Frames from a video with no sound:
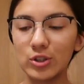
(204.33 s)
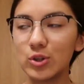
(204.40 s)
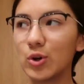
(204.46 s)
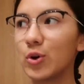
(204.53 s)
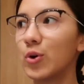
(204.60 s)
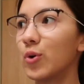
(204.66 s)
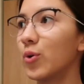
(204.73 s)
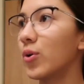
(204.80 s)

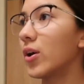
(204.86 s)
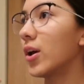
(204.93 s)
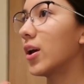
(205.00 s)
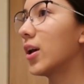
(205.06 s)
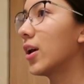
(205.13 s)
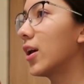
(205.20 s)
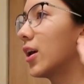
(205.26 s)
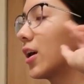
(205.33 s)
So
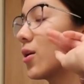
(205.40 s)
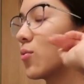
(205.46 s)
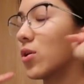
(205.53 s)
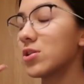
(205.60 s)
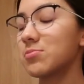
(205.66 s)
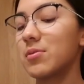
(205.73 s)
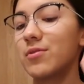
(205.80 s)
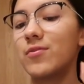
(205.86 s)

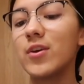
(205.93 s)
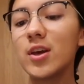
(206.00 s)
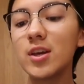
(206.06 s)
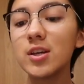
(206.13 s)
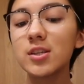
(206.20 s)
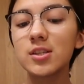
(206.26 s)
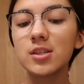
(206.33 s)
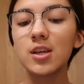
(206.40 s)
wash my
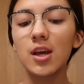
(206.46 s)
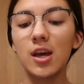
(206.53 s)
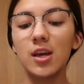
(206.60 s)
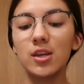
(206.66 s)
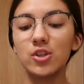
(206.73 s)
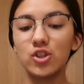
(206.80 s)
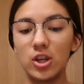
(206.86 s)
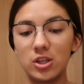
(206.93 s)
face,
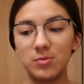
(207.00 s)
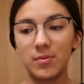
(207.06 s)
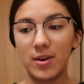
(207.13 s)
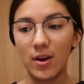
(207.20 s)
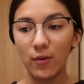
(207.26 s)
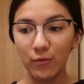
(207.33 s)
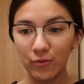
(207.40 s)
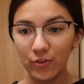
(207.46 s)
I changed
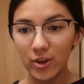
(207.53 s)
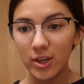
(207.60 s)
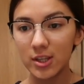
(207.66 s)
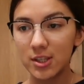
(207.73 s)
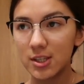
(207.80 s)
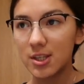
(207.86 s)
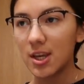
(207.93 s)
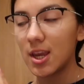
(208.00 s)
my
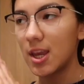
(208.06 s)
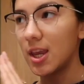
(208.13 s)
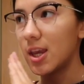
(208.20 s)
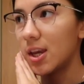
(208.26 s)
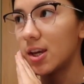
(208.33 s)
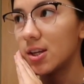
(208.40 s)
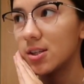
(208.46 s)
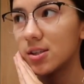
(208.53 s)
outfit,
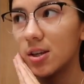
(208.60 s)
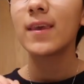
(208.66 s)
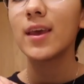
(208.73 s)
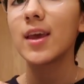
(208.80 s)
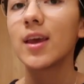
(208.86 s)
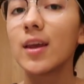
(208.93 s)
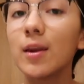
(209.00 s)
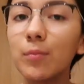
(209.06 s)
and
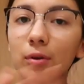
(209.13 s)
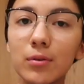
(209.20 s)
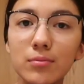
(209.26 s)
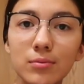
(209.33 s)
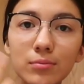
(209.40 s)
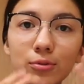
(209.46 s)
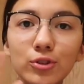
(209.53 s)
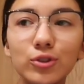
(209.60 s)
I put
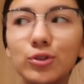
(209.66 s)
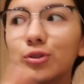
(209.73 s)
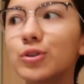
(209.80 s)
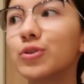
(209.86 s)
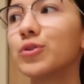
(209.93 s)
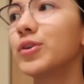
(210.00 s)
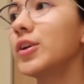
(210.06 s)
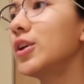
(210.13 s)
on some
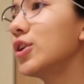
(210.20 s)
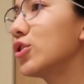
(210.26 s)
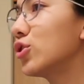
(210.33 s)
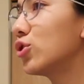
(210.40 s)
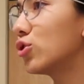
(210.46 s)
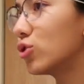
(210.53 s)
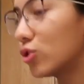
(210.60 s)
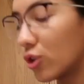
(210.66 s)
jewelry.
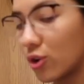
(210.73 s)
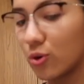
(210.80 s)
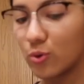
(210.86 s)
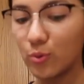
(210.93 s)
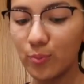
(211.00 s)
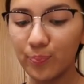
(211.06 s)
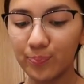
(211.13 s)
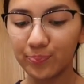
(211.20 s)
So
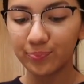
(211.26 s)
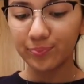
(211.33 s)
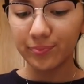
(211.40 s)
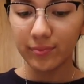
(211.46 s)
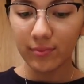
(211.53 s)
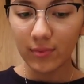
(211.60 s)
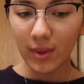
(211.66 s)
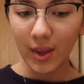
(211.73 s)

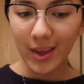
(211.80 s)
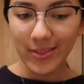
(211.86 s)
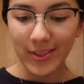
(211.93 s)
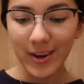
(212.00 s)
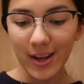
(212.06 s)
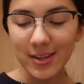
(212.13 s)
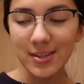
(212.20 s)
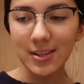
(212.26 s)

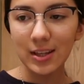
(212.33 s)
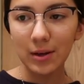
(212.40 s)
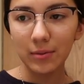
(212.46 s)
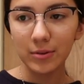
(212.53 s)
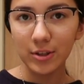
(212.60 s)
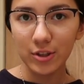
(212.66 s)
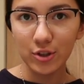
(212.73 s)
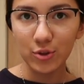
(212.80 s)
the next thing that
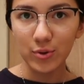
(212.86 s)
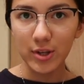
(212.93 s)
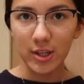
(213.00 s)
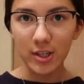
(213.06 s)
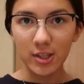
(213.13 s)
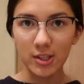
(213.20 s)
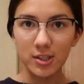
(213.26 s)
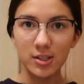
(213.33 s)
I'm gonna do
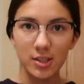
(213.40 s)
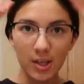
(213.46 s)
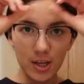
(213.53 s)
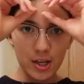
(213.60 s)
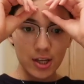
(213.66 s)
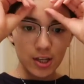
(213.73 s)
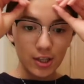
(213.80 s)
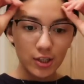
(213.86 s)
is
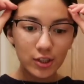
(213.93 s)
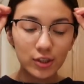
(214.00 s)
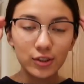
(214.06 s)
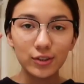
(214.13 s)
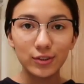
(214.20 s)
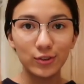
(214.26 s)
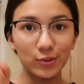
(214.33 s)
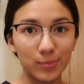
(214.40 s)

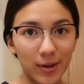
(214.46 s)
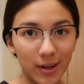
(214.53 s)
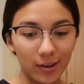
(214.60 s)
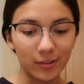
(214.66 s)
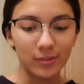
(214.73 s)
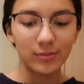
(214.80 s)
do my hair.